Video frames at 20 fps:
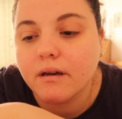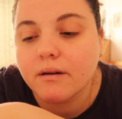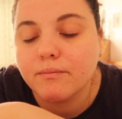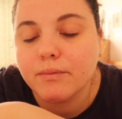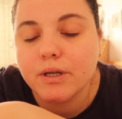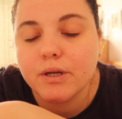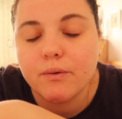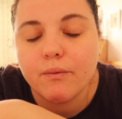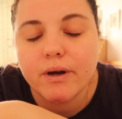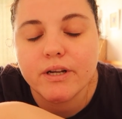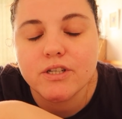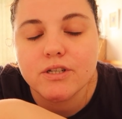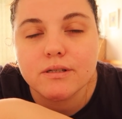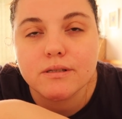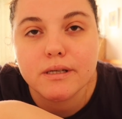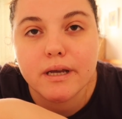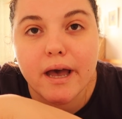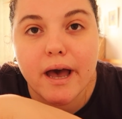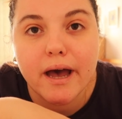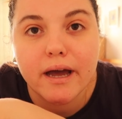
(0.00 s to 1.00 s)
you know, I
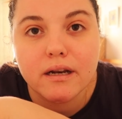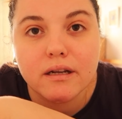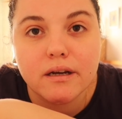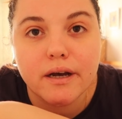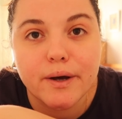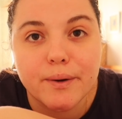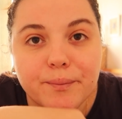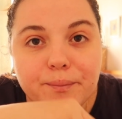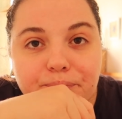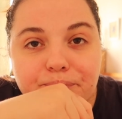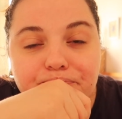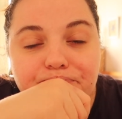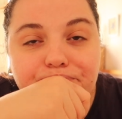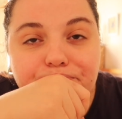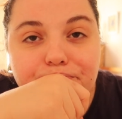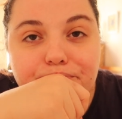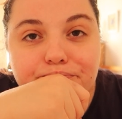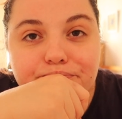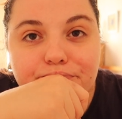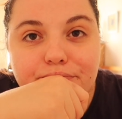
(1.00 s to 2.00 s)
just got
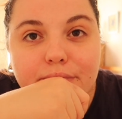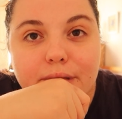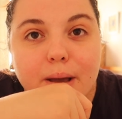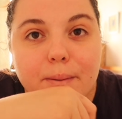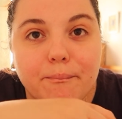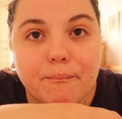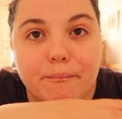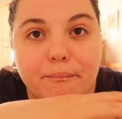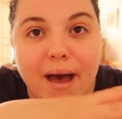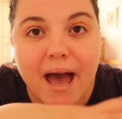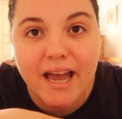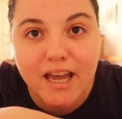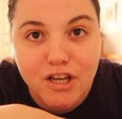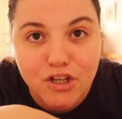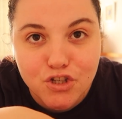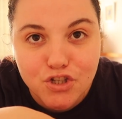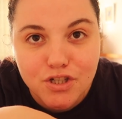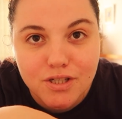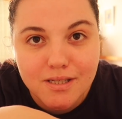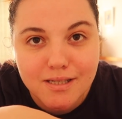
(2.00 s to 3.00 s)

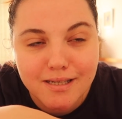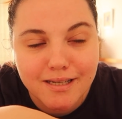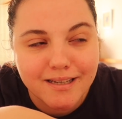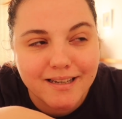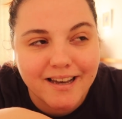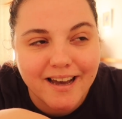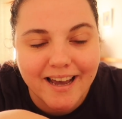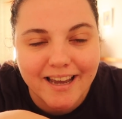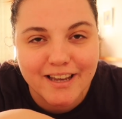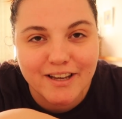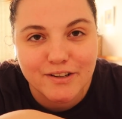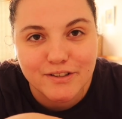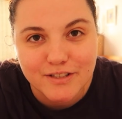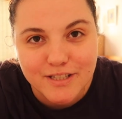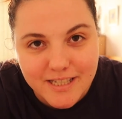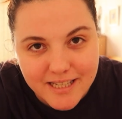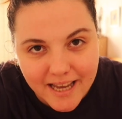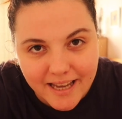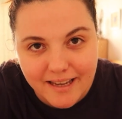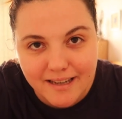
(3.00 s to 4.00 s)
packages, I couldn't
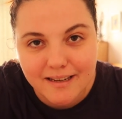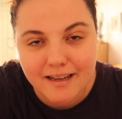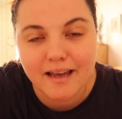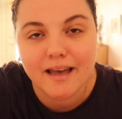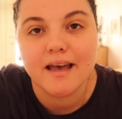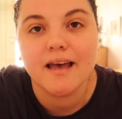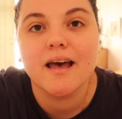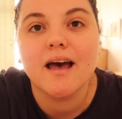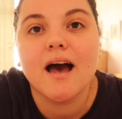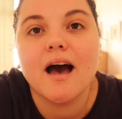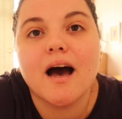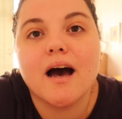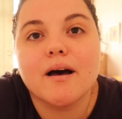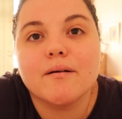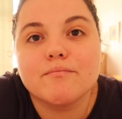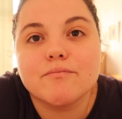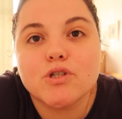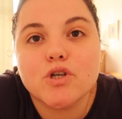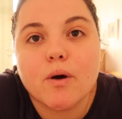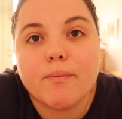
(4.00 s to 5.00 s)
say it,
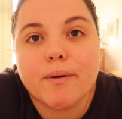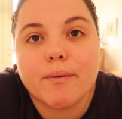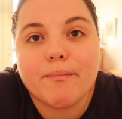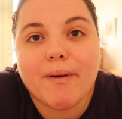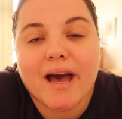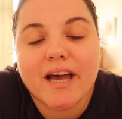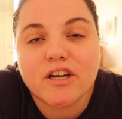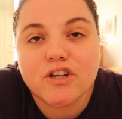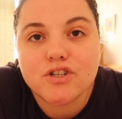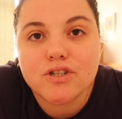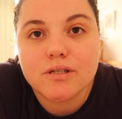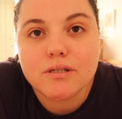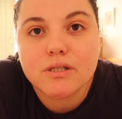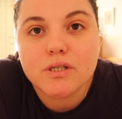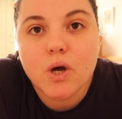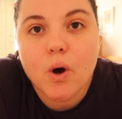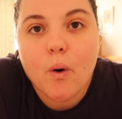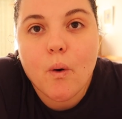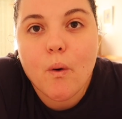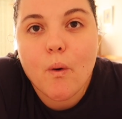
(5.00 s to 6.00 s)
shopping packages.
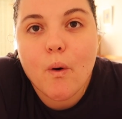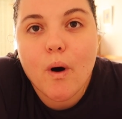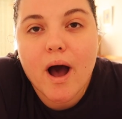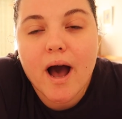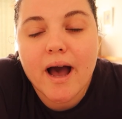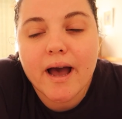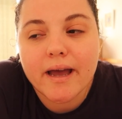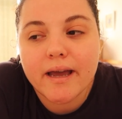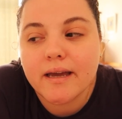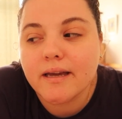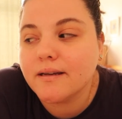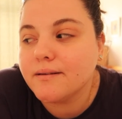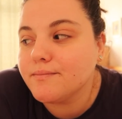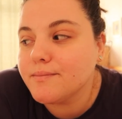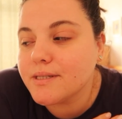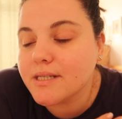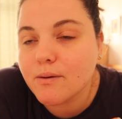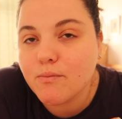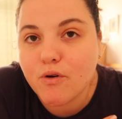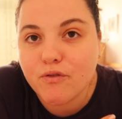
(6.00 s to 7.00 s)
So
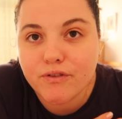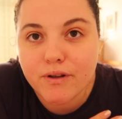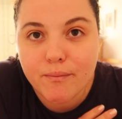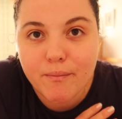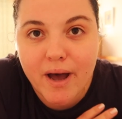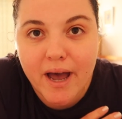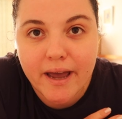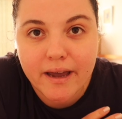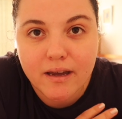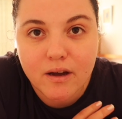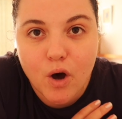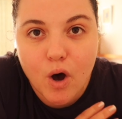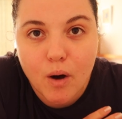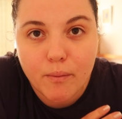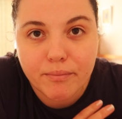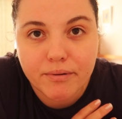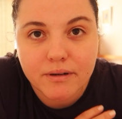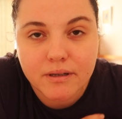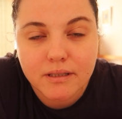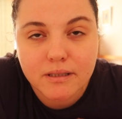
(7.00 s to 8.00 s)
some of them I
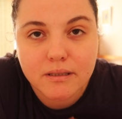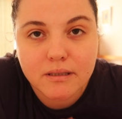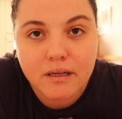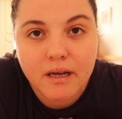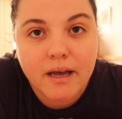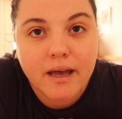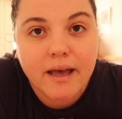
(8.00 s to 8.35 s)
opened,